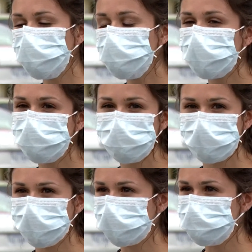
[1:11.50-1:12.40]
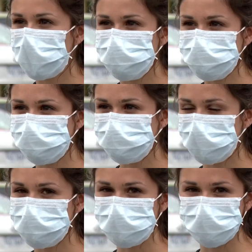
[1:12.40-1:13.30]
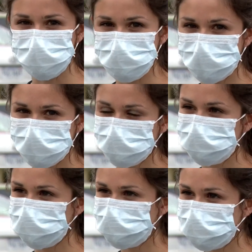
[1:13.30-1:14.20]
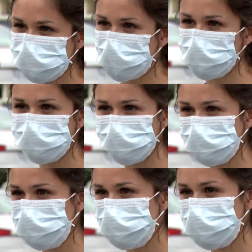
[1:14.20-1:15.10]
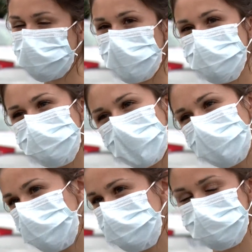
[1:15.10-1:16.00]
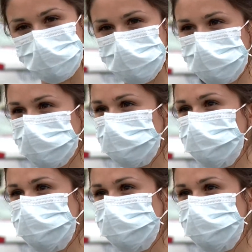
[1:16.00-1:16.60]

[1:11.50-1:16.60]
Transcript: don't mind wearing a mask. It's not a big deal to me. If it's helpful to prevent spread, I'm totally willing